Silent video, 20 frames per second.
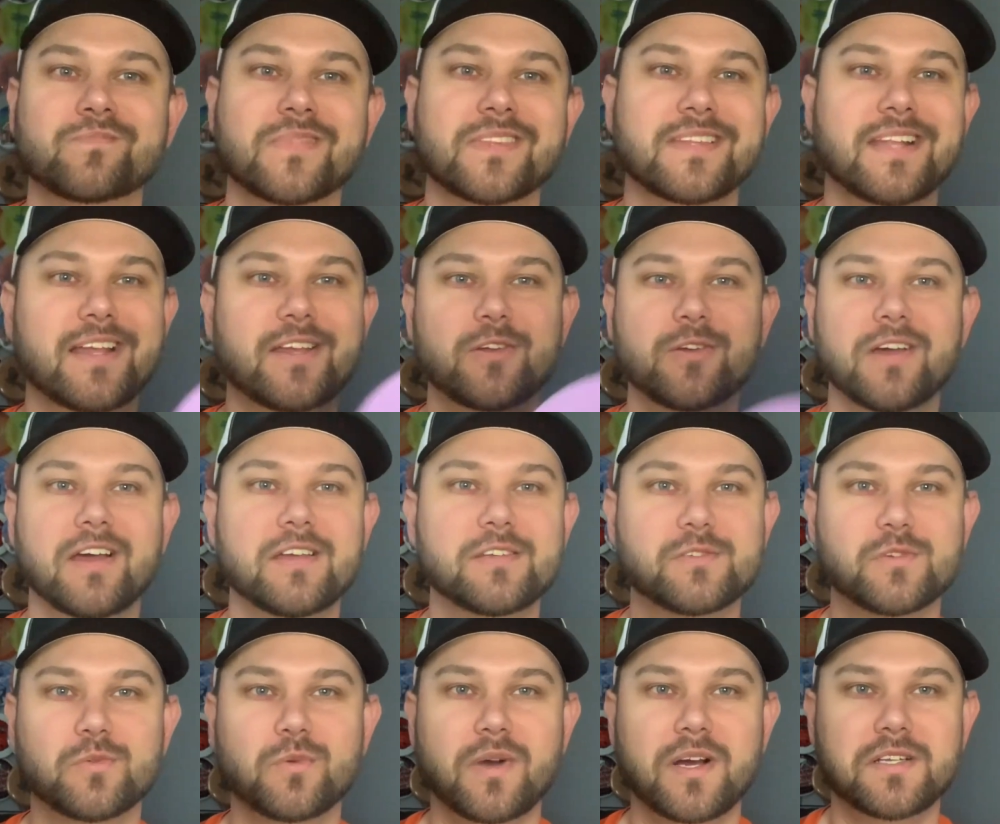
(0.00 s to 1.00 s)
Thank you guys
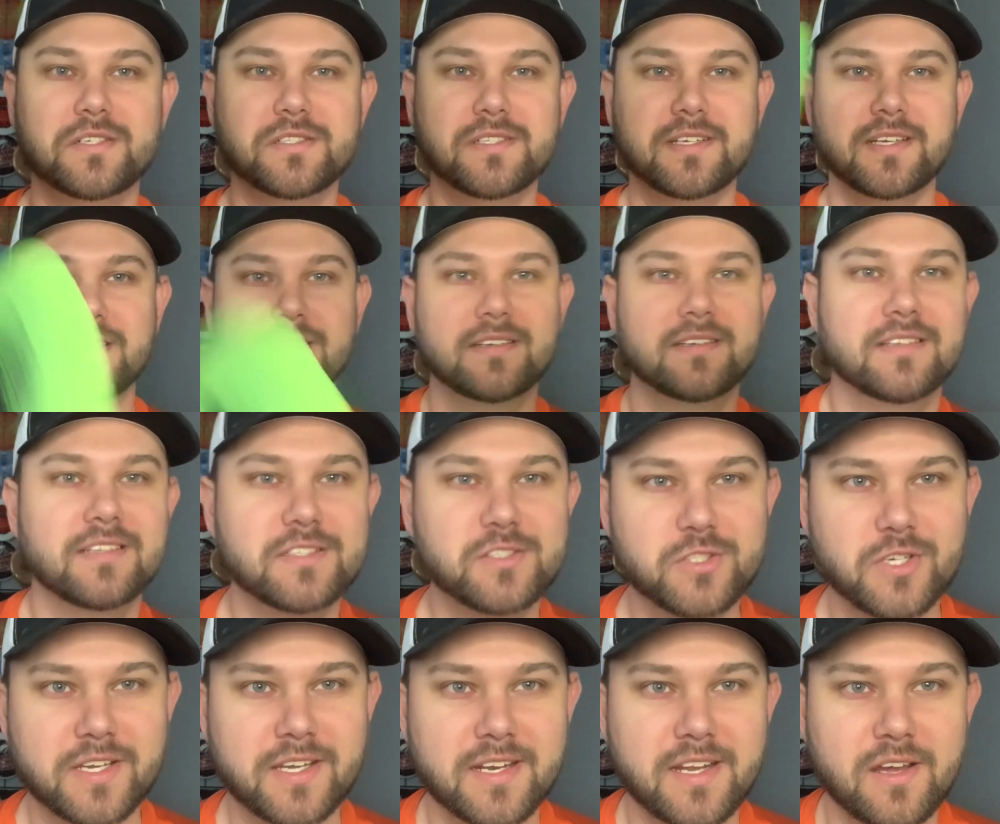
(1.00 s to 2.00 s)
for watching, and let's
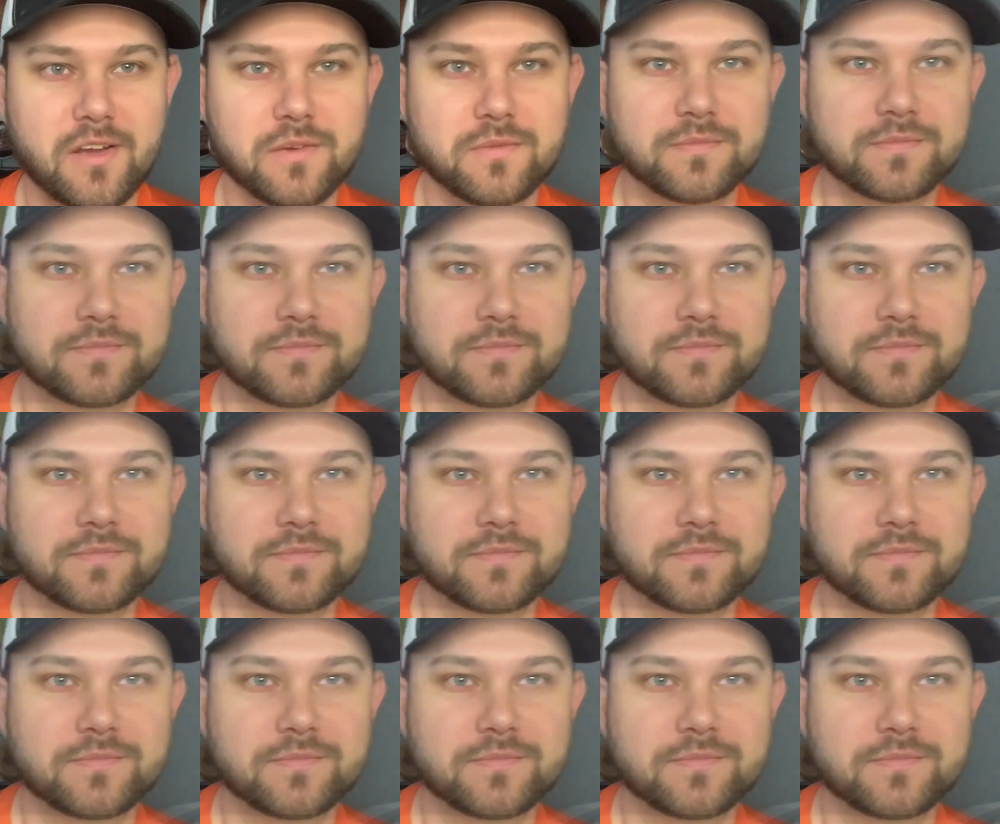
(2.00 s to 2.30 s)
check it out.